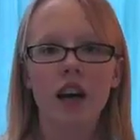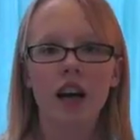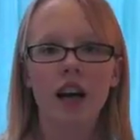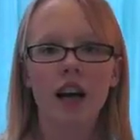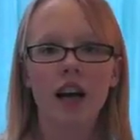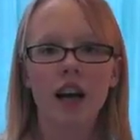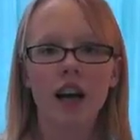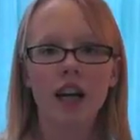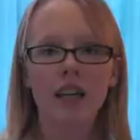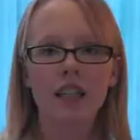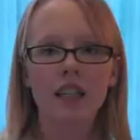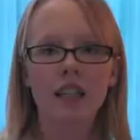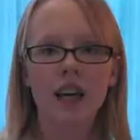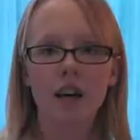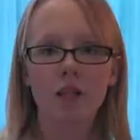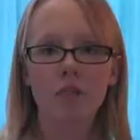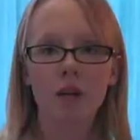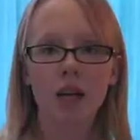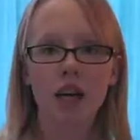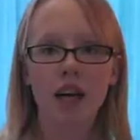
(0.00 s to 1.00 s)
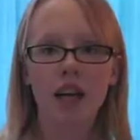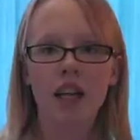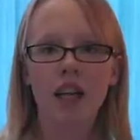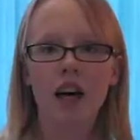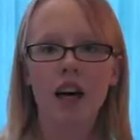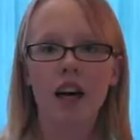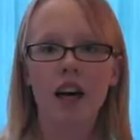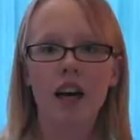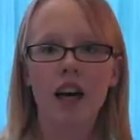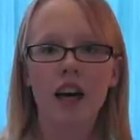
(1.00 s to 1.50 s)
Hey guys, I'm
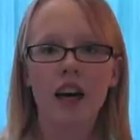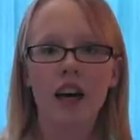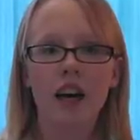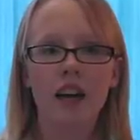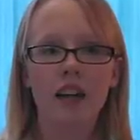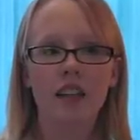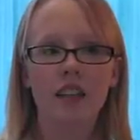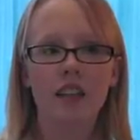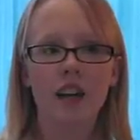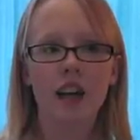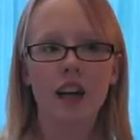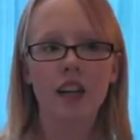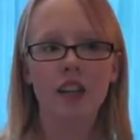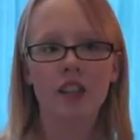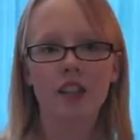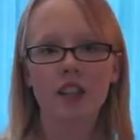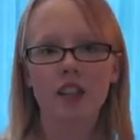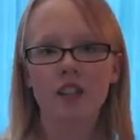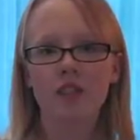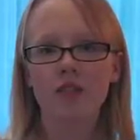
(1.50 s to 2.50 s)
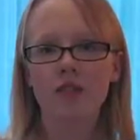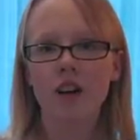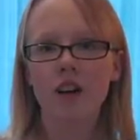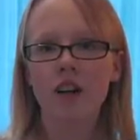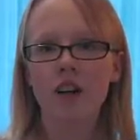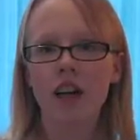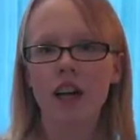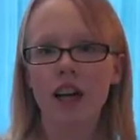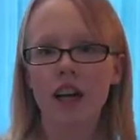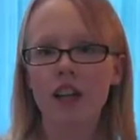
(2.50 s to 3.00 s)
Michaela, and I just
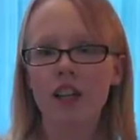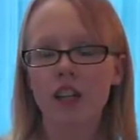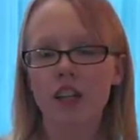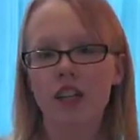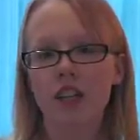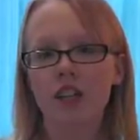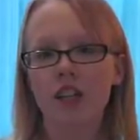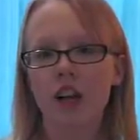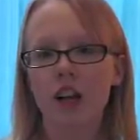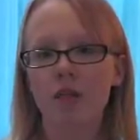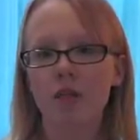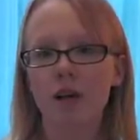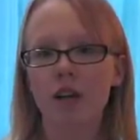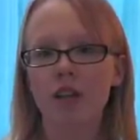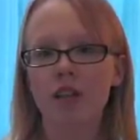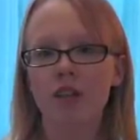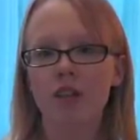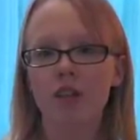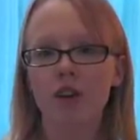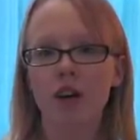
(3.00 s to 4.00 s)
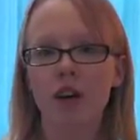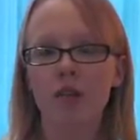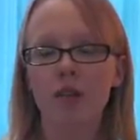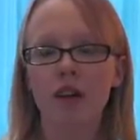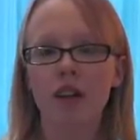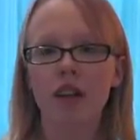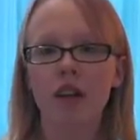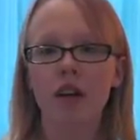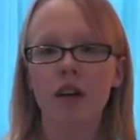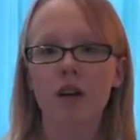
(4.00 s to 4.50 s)
felt like I should share my story
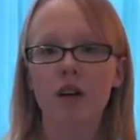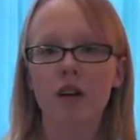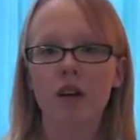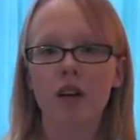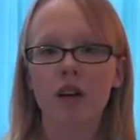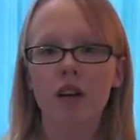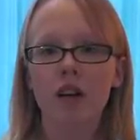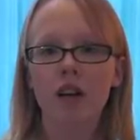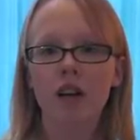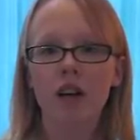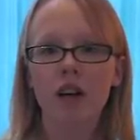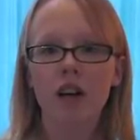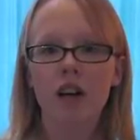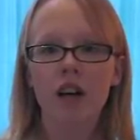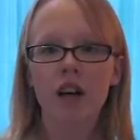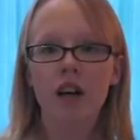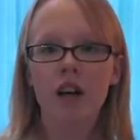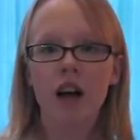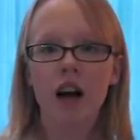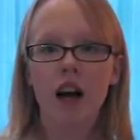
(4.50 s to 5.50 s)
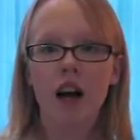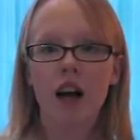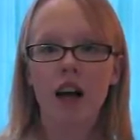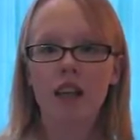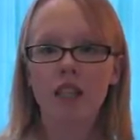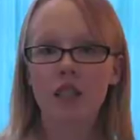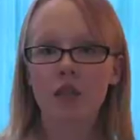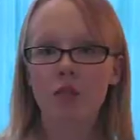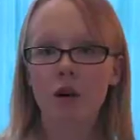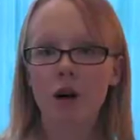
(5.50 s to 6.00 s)
with you.
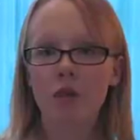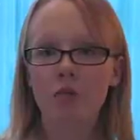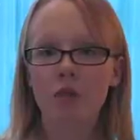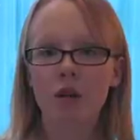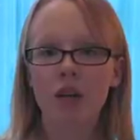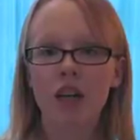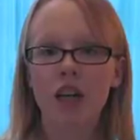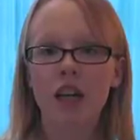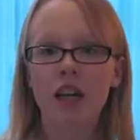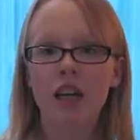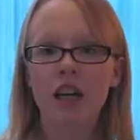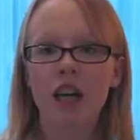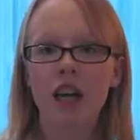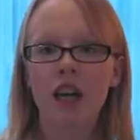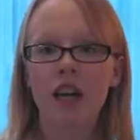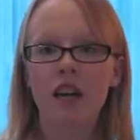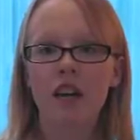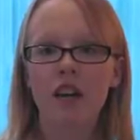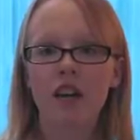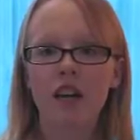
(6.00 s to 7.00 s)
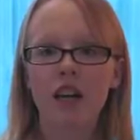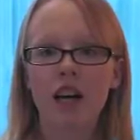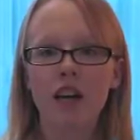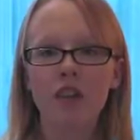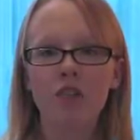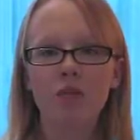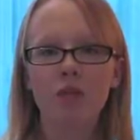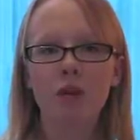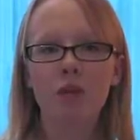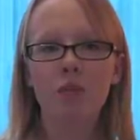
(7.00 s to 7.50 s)
It's about bullying, and a
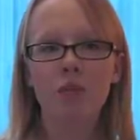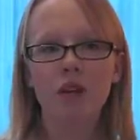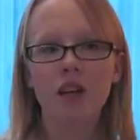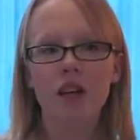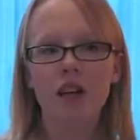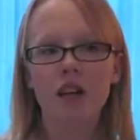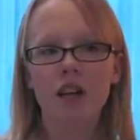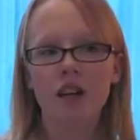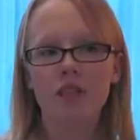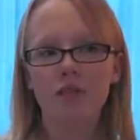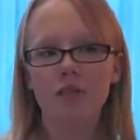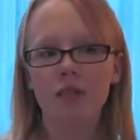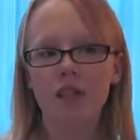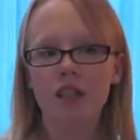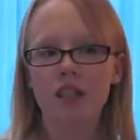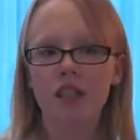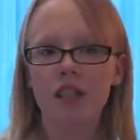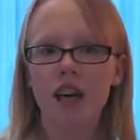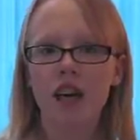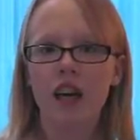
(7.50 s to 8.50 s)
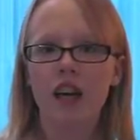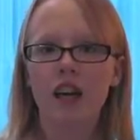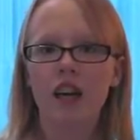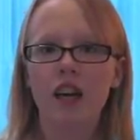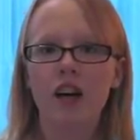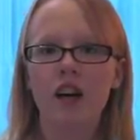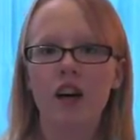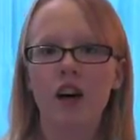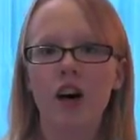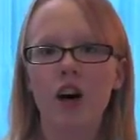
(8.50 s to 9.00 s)
lot of people lately have been
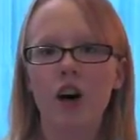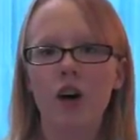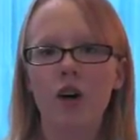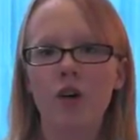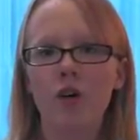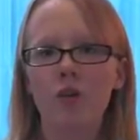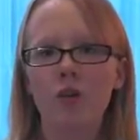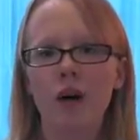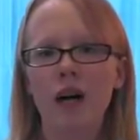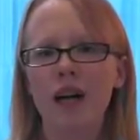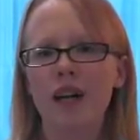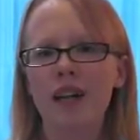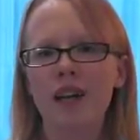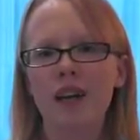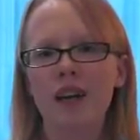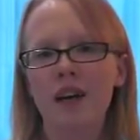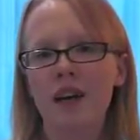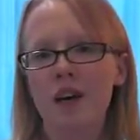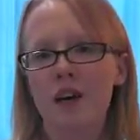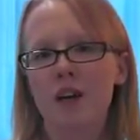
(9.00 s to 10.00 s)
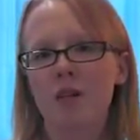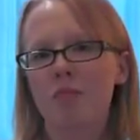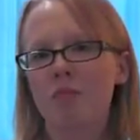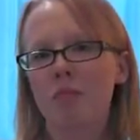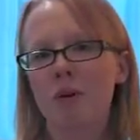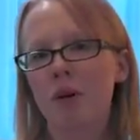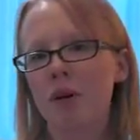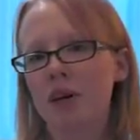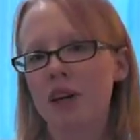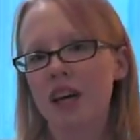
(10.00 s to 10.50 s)
saying, oh, well,
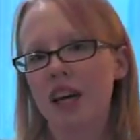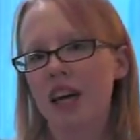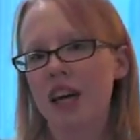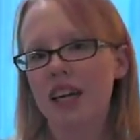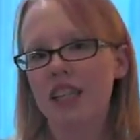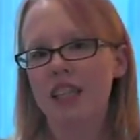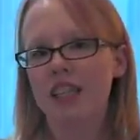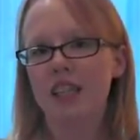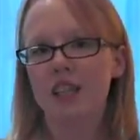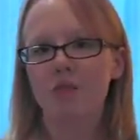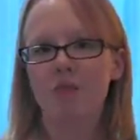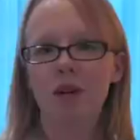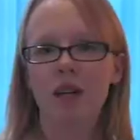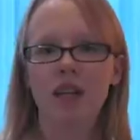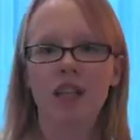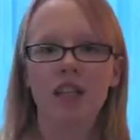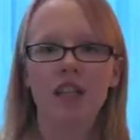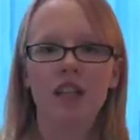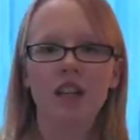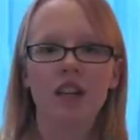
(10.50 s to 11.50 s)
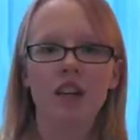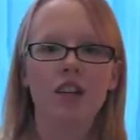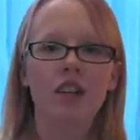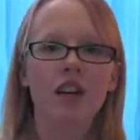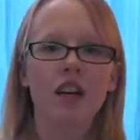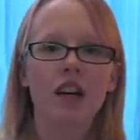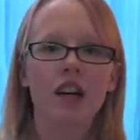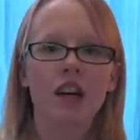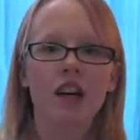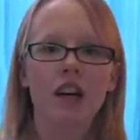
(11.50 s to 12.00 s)
bullying isn't a big deal.
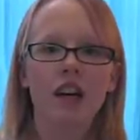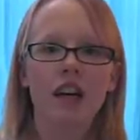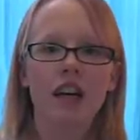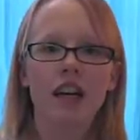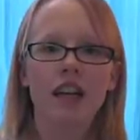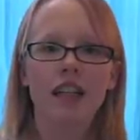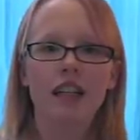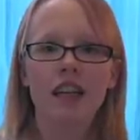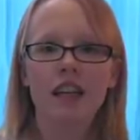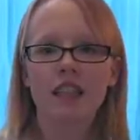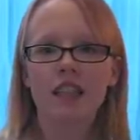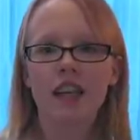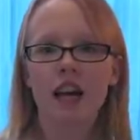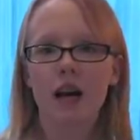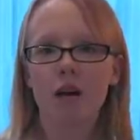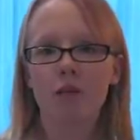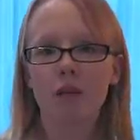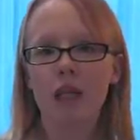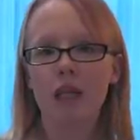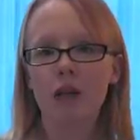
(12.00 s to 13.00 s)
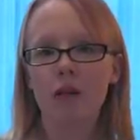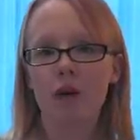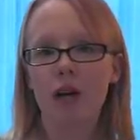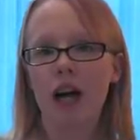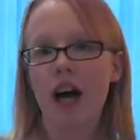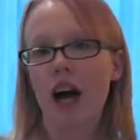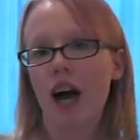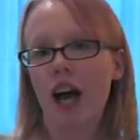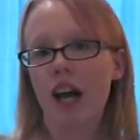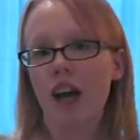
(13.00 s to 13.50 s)
It doesn't happen to
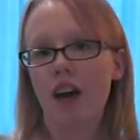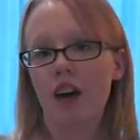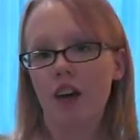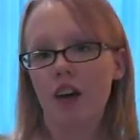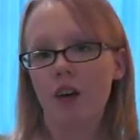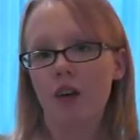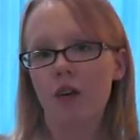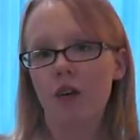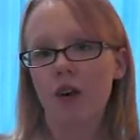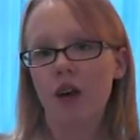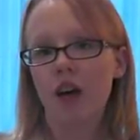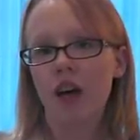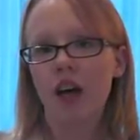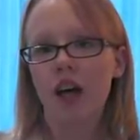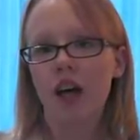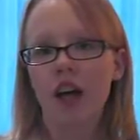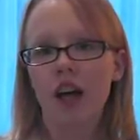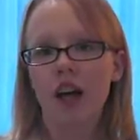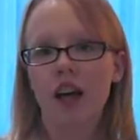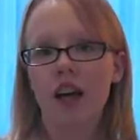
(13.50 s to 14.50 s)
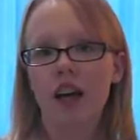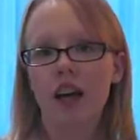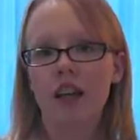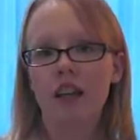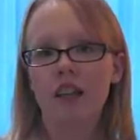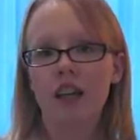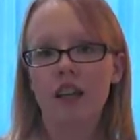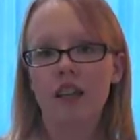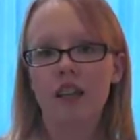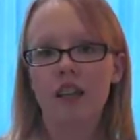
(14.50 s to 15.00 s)
anyone I know.
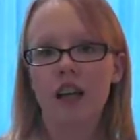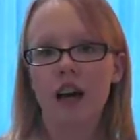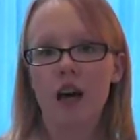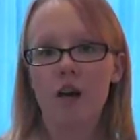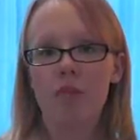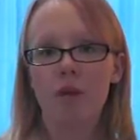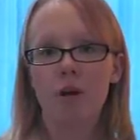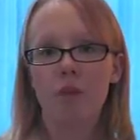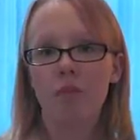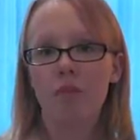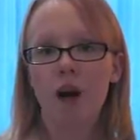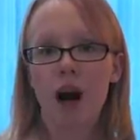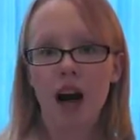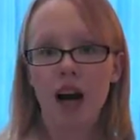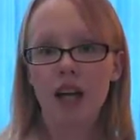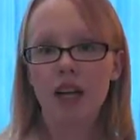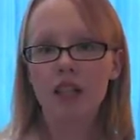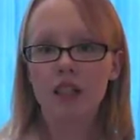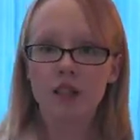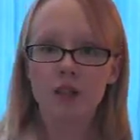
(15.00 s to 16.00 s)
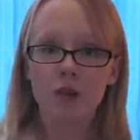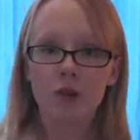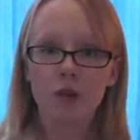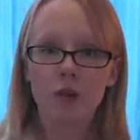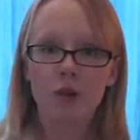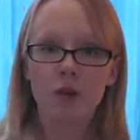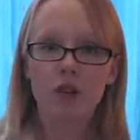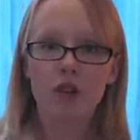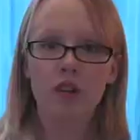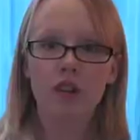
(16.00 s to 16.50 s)
It doesn't happen at my
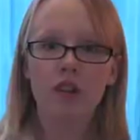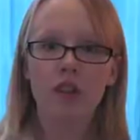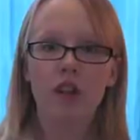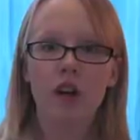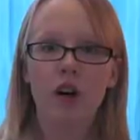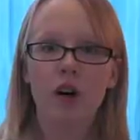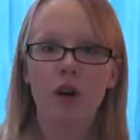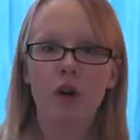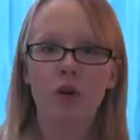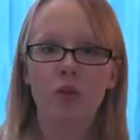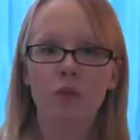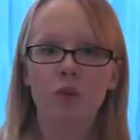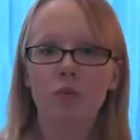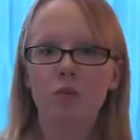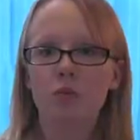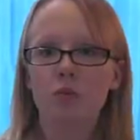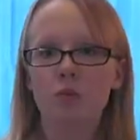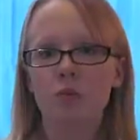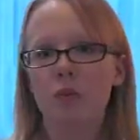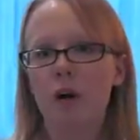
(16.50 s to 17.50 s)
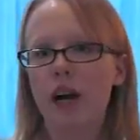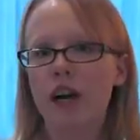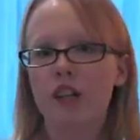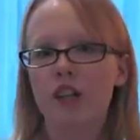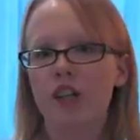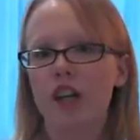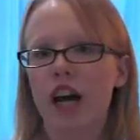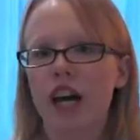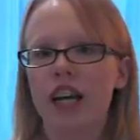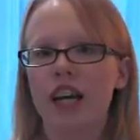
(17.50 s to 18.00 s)
school, so why
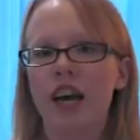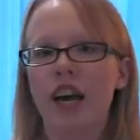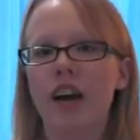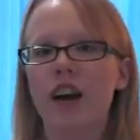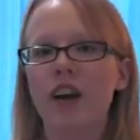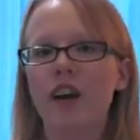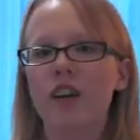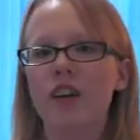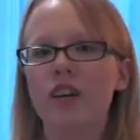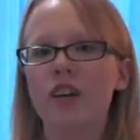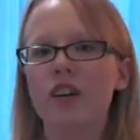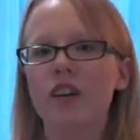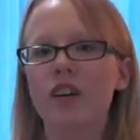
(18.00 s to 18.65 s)
should I care?